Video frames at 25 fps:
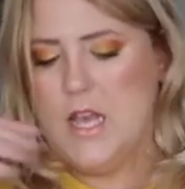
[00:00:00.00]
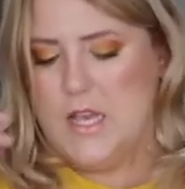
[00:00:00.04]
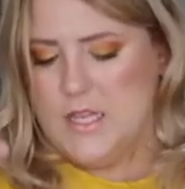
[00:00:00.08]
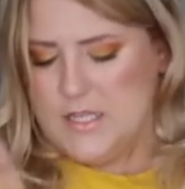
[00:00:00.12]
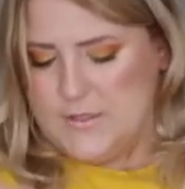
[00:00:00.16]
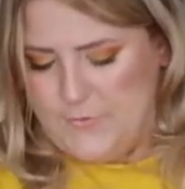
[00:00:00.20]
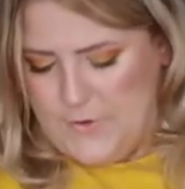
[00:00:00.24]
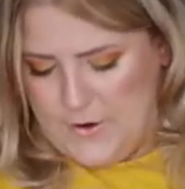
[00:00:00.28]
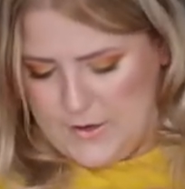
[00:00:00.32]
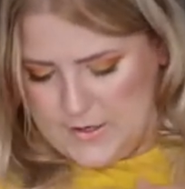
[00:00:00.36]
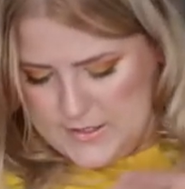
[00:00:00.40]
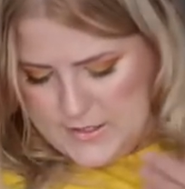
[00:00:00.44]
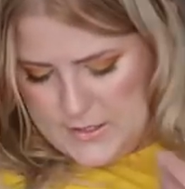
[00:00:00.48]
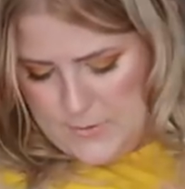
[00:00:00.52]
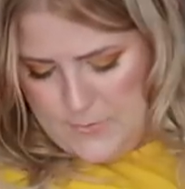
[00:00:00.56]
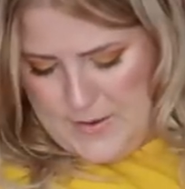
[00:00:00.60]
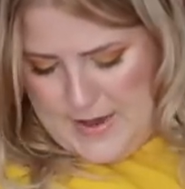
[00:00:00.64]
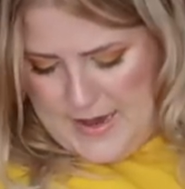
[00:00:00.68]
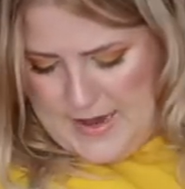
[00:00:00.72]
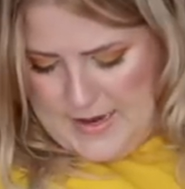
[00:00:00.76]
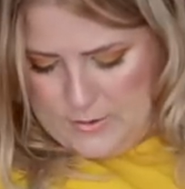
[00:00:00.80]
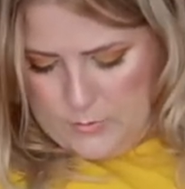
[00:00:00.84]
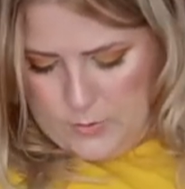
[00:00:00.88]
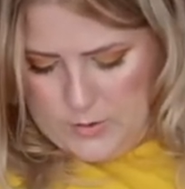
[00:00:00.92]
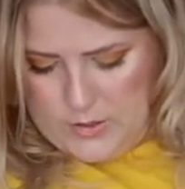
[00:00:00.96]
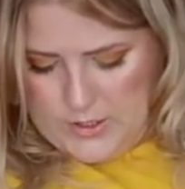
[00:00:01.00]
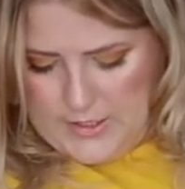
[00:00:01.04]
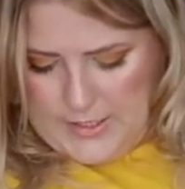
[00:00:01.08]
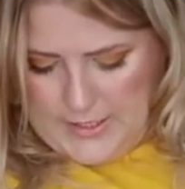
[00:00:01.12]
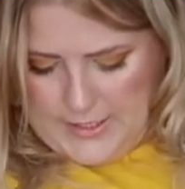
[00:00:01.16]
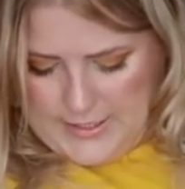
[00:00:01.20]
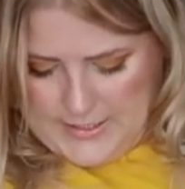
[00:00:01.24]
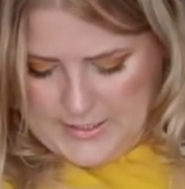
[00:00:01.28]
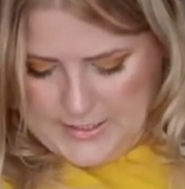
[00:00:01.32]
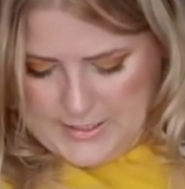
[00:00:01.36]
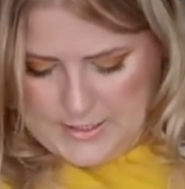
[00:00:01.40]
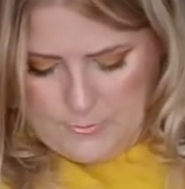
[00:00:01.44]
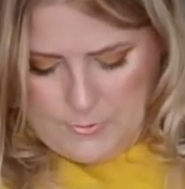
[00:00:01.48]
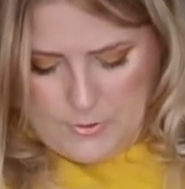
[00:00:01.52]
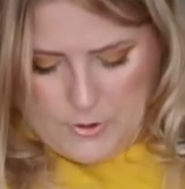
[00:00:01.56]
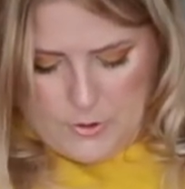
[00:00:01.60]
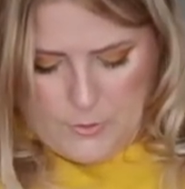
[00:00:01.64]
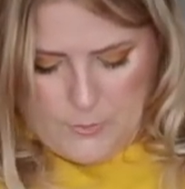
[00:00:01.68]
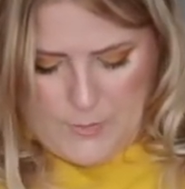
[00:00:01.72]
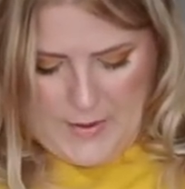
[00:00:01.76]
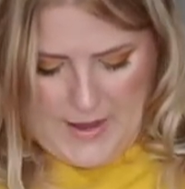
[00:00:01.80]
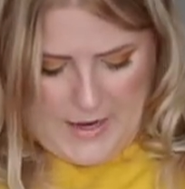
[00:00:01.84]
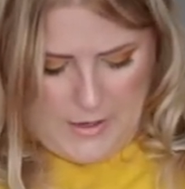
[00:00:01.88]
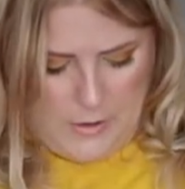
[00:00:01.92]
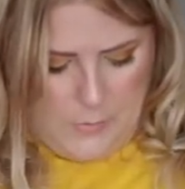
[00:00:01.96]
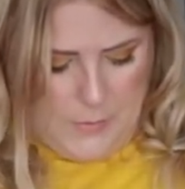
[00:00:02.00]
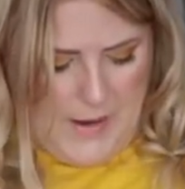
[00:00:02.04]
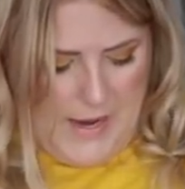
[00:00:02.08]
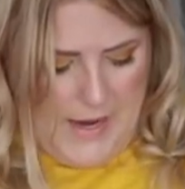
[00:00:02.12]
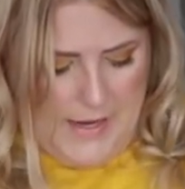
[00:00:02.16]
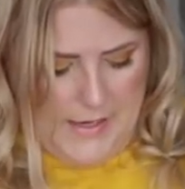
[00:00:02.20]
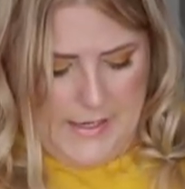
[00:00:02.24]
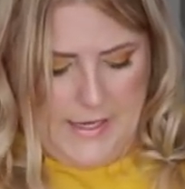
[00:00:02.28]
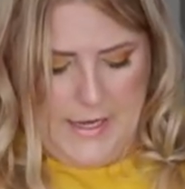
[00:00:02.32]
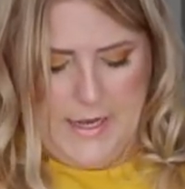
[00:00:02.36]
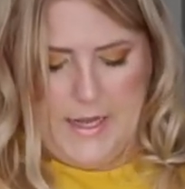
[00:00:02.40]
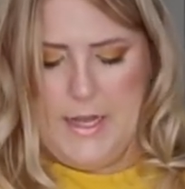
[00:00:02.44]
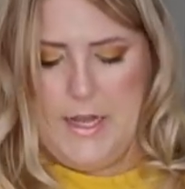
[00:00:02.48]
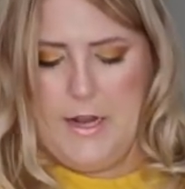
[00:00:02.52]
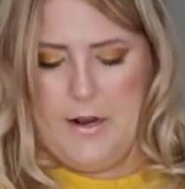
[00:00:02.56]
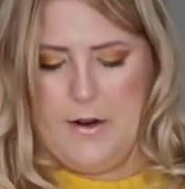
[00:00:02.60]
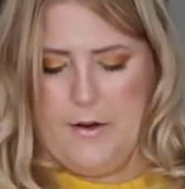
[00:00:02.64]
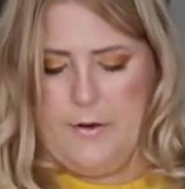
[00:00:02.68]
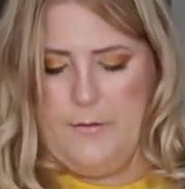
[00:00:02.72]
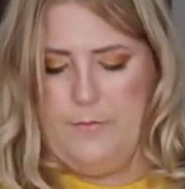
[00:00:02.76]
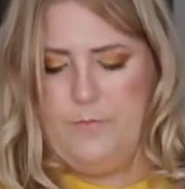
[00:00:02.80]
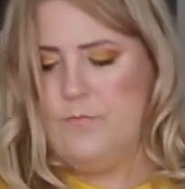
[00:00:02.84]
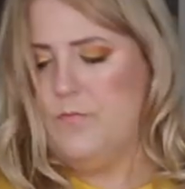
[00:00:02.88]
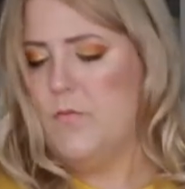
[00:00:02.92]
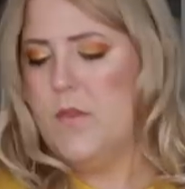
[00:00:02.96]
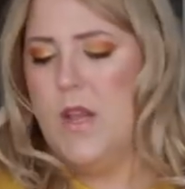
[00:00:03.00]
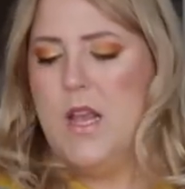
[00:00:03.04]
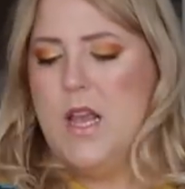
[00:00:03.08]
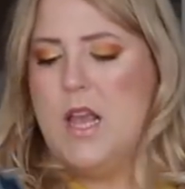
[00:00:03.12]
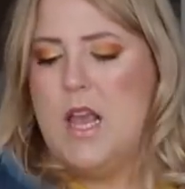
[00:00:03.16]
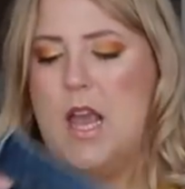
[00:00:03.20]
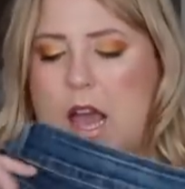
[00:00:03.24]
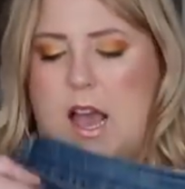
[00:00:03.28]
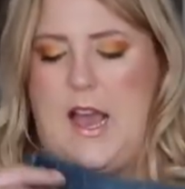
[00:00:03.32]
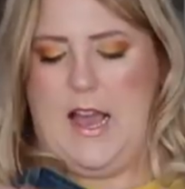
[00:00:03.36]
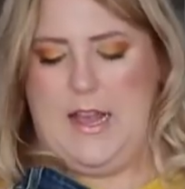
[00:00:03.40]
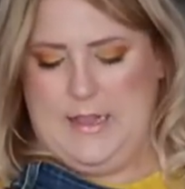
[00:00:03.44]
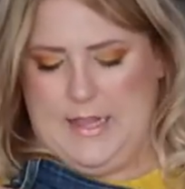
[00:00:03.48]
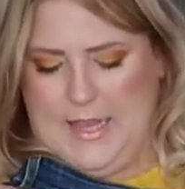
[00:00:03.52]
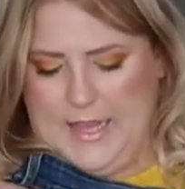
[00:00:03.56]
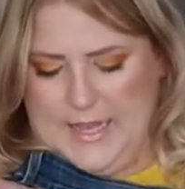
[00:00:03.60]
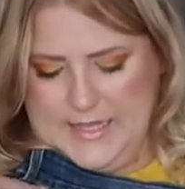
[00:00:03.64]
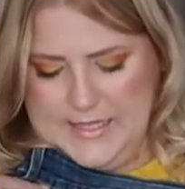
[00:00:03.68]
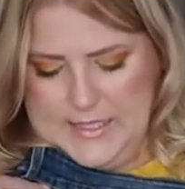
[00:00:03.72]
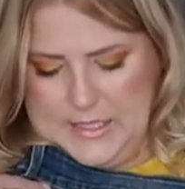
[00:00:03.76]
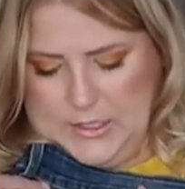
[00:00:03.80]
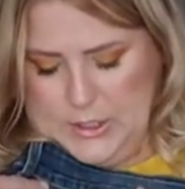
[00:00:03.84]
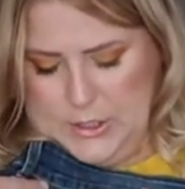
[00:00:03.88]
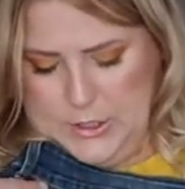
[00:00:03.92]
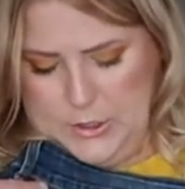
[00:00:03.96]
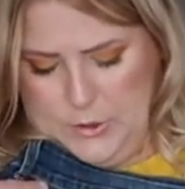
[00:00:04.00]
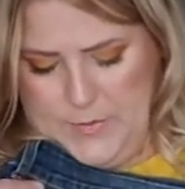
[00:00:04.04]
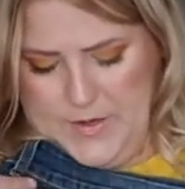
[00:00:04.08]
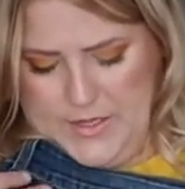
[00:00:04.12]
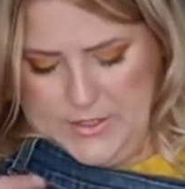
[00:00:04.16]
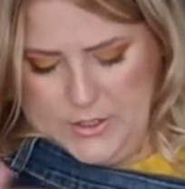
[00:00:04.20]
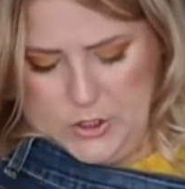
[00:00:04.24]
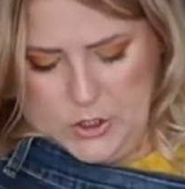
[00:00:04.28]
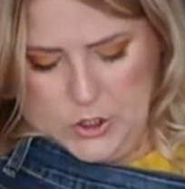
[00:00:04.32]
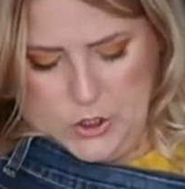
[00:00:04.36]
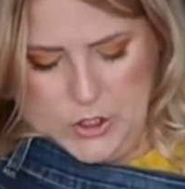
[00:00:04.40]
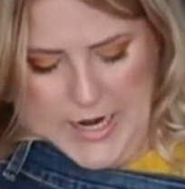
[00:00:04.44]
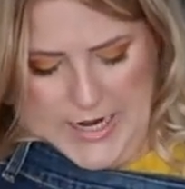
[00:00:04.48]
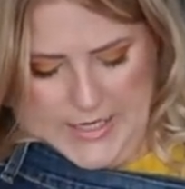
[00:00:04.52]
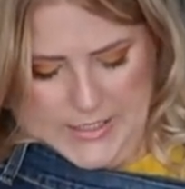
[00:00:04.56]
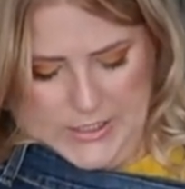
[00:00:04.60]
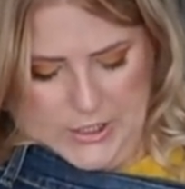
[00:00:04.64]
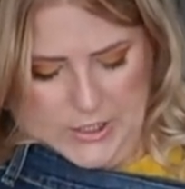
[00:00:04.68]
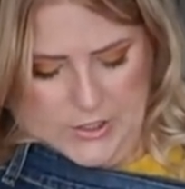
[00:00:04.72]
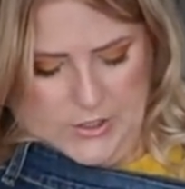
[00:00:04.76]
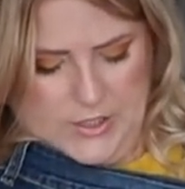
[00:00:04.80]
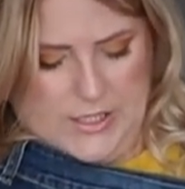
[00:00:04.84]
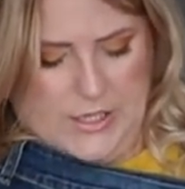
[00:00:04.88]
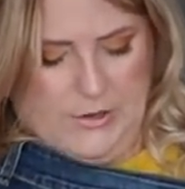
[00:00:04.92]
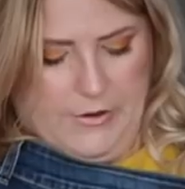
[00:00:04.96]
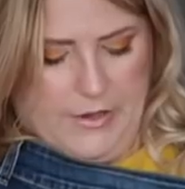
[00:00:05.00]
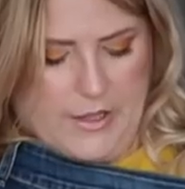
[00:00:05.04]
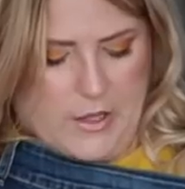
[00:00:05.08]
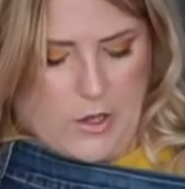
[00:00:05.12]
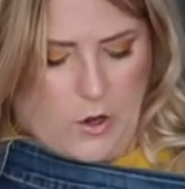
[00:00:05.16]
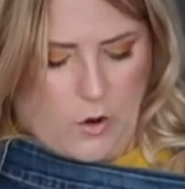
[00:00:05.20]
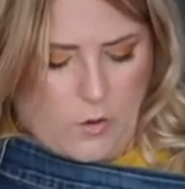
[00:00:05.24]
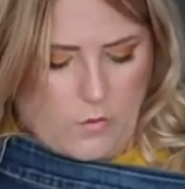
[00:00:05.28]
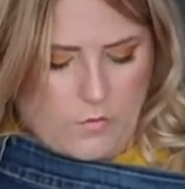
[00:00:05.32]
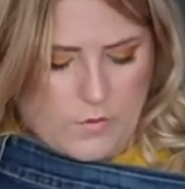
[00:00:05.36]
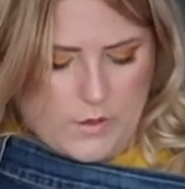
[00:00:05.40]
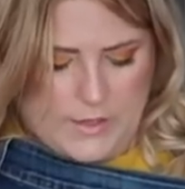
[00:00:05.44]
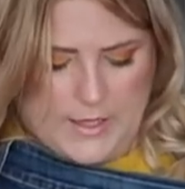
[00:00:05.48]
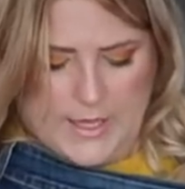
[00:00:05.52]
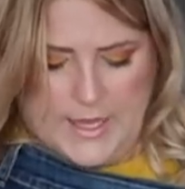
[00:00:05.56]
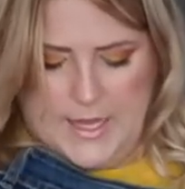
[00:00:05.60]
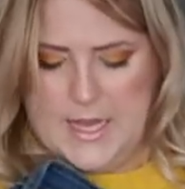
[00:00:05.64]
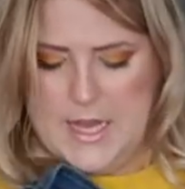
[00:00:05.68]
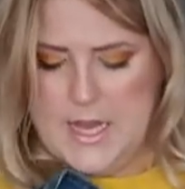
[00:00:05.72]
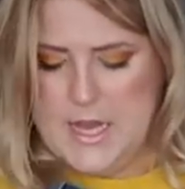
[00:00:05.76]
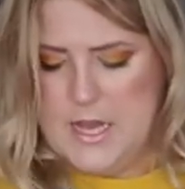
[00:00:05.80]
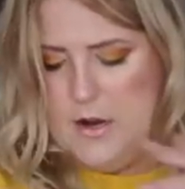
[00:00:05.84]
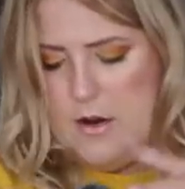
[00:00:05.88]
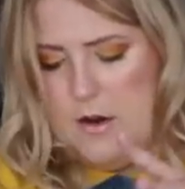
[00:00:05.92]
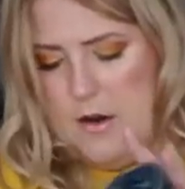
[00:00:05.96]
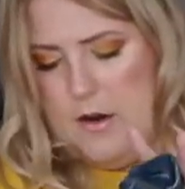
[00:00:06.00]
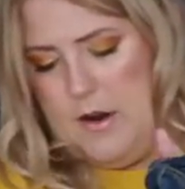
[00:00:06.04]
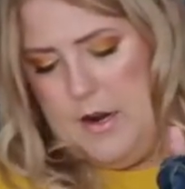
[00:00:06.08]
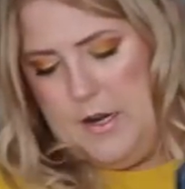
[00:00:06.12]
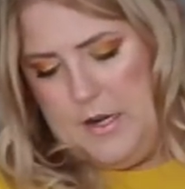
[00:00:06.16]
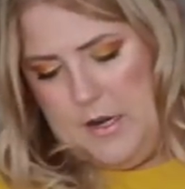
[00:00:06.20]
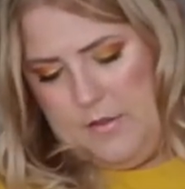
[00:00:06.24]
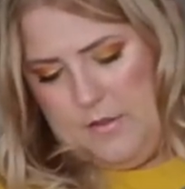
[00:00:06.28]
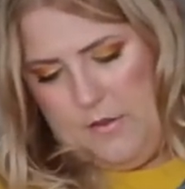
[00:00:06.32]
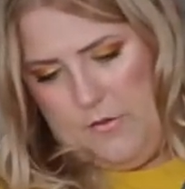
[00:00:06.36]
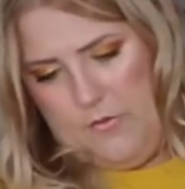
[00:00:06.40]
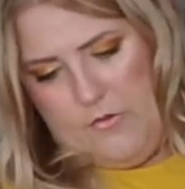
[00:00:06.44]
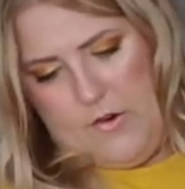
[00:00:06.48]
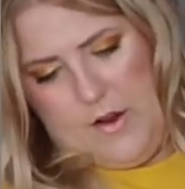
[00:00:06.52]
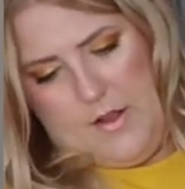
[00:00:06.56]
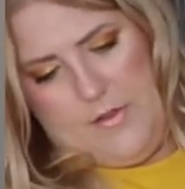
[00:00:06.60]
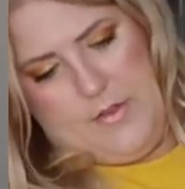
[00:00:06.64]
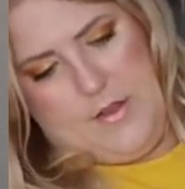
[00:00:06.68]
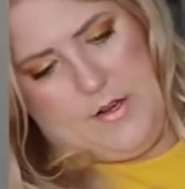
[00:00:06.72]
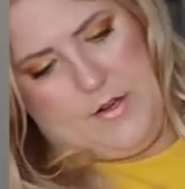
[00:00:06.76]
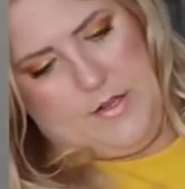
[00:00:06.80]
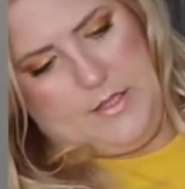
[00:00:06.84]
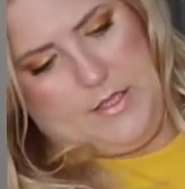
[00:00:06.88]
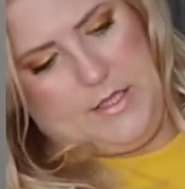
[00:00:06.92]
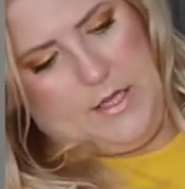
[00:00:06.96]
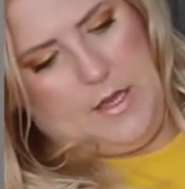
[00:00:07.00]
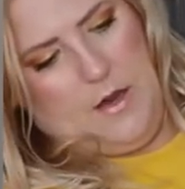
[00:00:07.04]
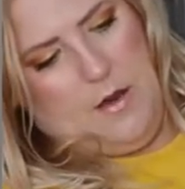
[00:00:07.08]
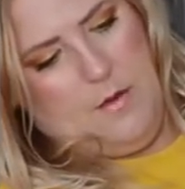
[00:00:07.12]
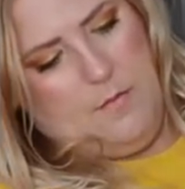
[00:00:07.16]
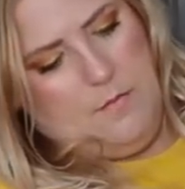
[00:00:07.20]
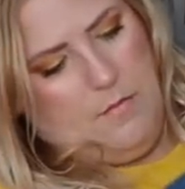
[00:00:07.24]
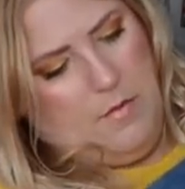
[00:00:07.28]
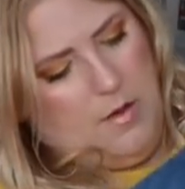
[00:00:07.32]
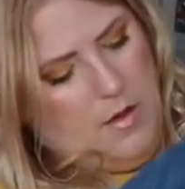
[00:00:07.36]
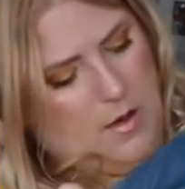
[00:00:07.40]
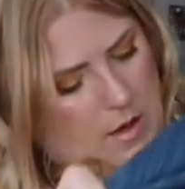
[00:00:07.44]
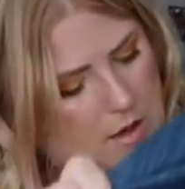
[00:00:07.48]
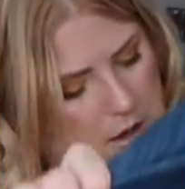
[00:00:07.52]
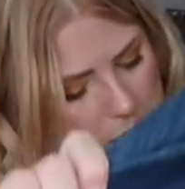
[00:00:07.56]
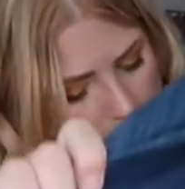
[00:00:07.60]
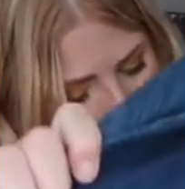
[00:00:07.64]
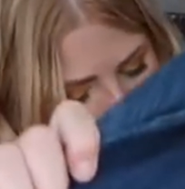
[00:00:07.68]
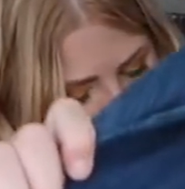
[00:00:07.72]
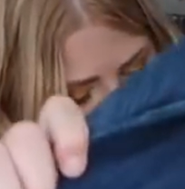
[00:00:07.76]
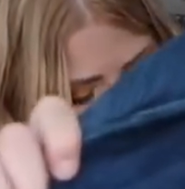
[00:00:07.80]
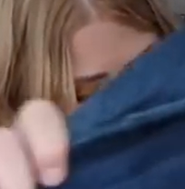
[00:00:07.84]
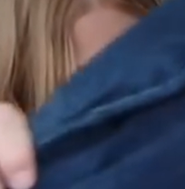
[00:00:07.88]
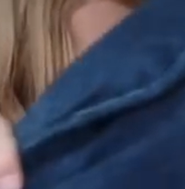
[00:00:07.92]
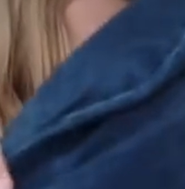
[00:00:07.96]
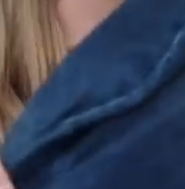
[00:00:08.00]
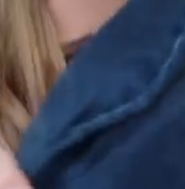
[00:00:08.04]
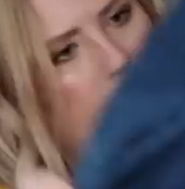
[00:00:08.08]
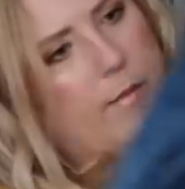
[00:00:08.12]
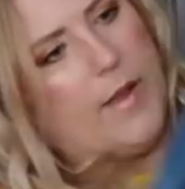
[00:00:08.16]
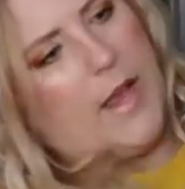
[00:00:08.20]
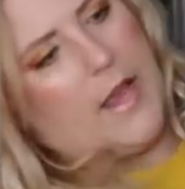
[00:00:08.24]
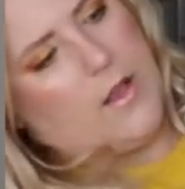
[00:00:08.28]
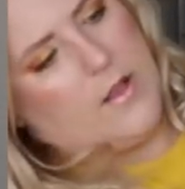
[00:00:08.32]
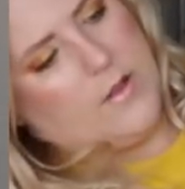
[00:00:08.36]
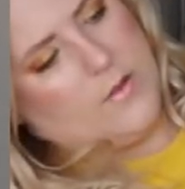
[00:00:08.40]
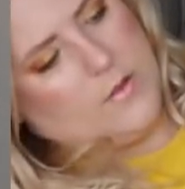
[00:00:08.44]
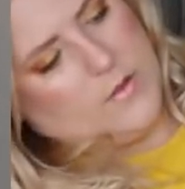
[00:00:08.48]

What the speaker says: As far as the back, we're looking at a typical back pocket here. I like it's a little bit distressed, so you see like the overlay here, and on the front there's some like